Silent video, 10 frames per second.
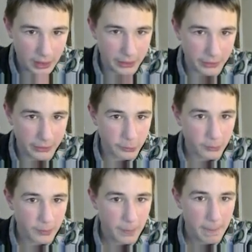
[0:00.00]
don't know.
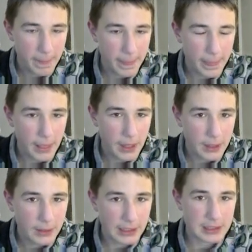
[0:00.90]

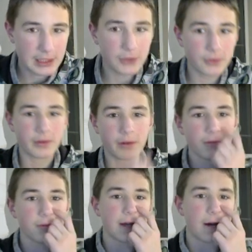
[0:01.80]
Knight c2 though.
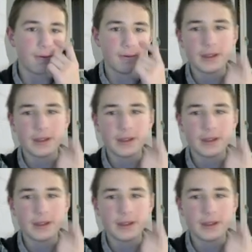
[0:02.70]
Now.